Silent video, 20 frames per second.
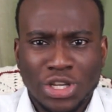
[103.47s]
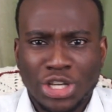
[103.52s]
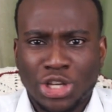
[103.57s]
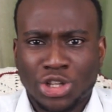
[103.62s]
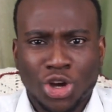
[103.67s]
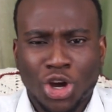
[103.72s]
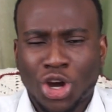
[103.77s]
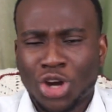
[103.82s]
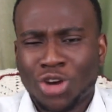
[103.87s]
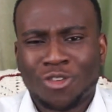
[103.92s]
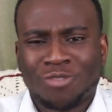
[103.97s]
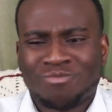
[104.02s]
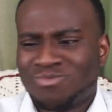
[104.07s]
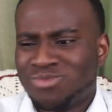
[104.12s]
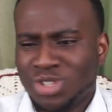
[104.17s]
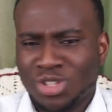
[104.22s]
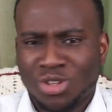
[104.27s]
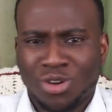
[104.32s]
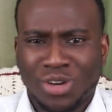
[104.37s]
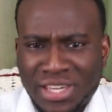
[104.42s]
You're not going
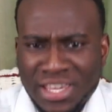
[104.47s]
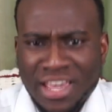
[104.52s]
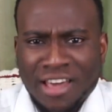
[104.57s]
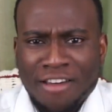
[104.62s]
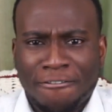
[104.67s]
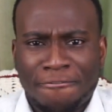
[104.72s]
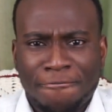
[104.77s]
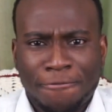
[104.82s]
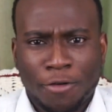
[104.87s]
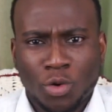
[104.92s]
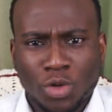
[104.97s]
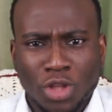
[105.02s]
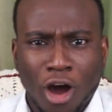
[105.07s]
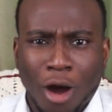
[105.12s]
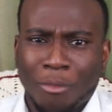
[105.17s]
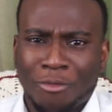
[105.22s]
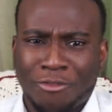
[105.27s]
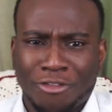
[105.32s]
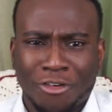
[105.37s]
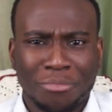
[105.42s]
to, you know, get filled
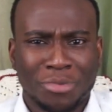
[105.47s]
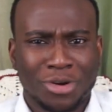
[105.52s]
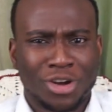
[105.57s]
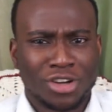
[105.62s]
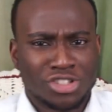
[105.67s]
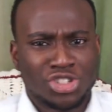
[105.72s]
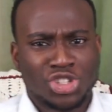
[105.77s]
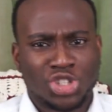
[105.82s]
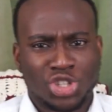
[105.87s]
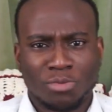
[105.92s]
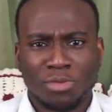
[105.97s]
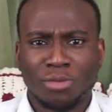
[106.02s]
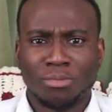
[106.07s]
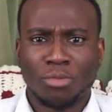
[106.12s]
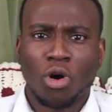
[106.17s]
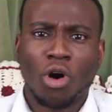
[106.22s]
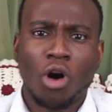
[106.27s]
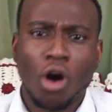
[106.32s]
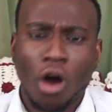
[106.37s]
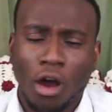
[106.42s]
up from consuming
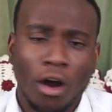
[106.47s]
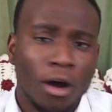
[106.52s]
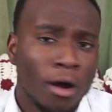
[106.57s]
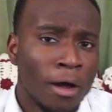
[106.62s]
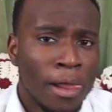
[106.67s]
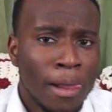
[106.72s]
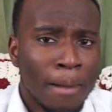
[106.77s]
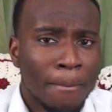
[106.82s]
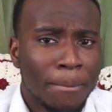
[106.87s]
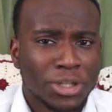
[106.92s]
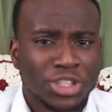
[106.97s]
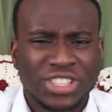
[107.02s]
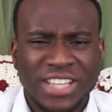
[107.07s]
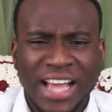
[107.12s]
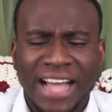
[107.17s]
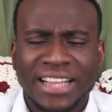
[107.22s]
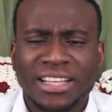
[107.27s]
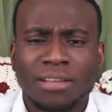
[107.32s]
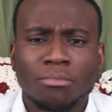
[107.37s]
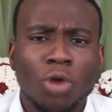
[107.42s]
more oil. But just
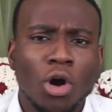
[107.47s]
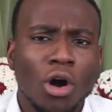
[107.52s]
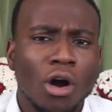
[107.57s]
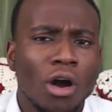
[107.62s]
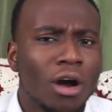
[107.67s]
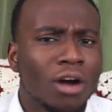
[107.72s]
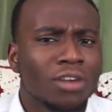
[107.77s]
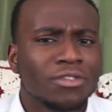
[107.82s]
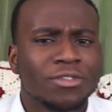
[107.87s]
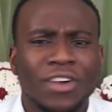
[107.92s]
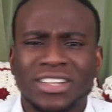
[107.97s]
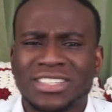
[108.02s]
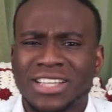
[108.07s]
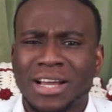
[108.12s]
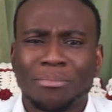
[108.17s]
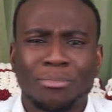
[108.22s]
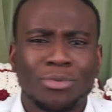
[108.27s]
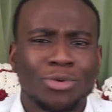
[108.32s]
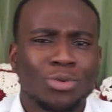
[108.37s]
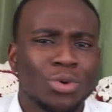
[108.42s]
adding more oil, for
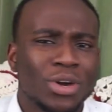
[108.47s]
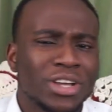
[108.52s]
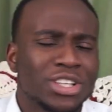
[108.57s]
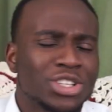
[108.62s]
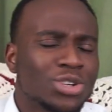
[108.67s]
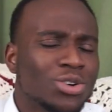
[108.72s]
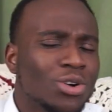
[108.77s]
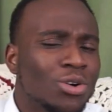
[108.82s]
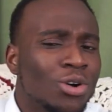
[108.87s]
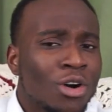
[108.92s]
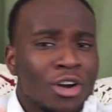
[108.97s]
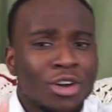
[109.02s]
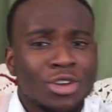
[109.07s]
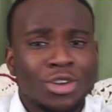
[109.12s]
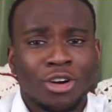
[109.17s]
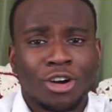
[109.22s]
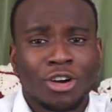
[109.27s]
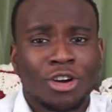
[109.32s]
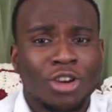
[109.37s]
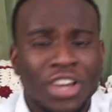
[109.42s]
example, when you're
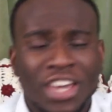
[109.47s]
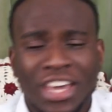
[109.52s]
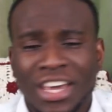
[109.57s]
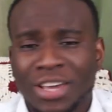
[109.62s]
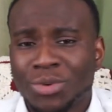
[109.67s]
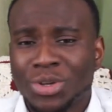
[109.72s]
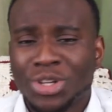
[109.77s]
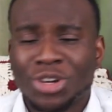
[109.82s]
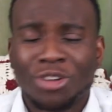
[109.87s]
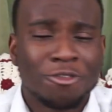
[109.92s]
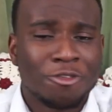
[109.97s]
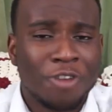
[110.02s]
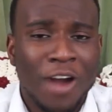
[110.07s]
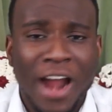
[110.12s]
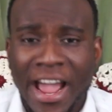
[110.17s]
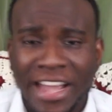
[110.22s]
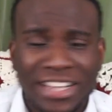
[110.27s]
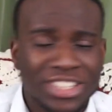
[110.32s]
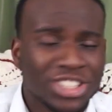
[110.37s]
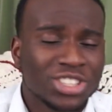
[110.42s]
cooking, when you're
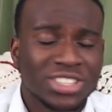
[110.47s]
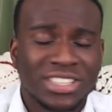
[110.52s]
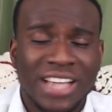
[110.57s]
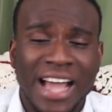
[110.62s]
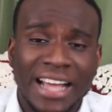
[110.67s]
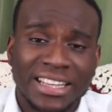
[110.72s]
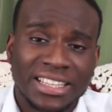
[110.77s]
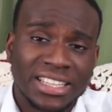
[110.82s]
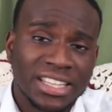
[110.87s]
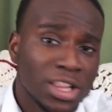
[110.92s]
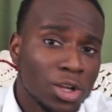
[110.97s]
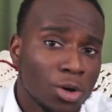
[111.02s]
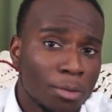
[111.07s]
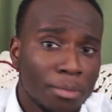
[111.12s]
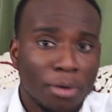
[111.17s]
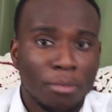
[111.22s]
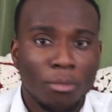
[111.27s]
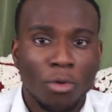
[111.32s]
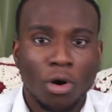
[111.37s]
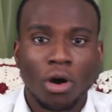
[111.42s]
frying, just adding a little
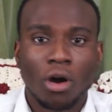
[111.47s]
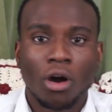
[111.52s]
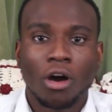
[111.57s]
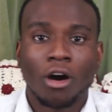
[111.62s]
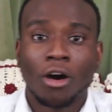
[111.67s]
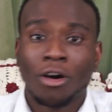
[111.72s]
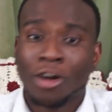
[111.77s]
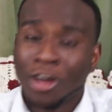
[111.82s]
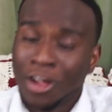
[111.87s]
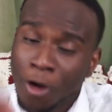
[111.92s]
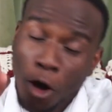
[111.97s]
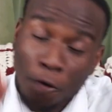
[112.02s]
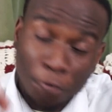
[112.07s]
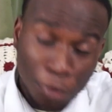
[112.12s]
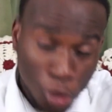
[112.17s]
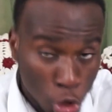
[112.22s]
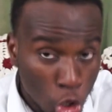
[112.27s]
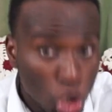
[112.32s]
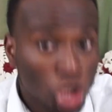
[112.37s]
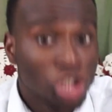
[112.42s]
bit more oil of
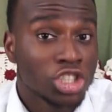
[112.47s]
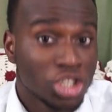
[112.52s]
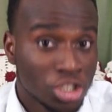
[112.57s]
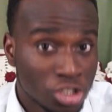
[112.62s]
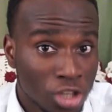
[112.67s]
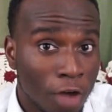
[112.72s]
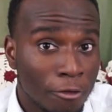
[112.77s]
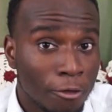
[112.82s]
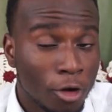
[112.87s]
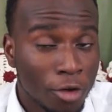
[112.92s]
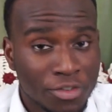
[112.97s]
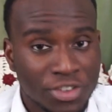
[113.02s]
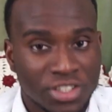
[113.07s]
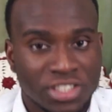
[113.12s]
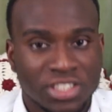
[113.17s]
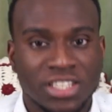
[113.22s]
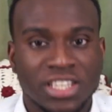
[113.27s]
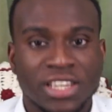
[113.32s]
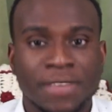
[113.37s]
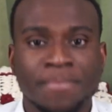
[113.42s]
the good stuff,
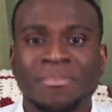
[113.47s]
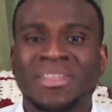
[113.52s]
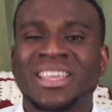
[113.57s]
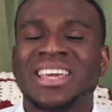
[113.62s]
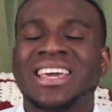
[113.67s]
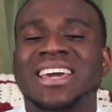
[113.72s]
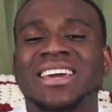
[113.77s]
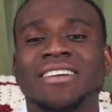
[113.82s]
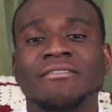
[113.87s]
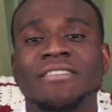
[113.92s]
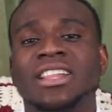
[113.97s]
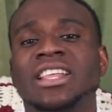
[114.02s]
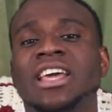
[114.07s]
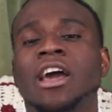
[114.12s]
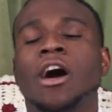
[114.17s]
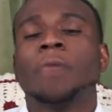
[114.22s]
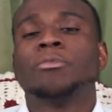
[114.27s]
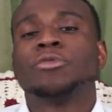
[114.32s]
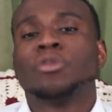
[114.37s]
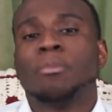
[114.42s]
obviously, it can really
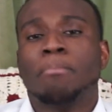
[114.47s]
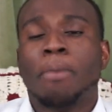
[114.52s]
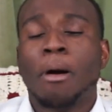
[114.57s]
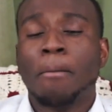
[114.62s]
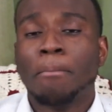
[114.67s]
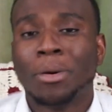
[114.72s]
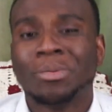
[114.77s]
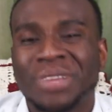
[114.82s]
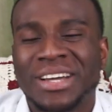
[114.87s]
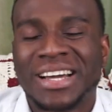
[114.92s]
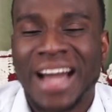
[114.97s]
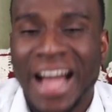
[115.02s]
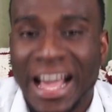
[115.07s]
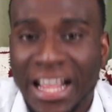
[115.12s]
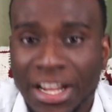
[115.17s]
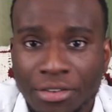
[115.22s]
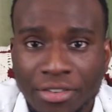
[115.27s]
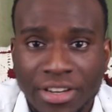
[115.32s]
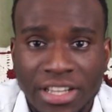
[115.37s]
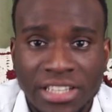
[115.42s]
help to bump up the
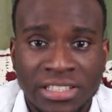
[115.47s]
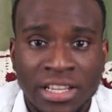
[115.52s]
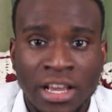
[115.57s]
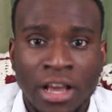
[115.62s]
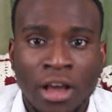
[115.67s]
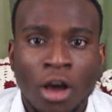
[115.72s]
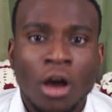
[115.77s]
calories.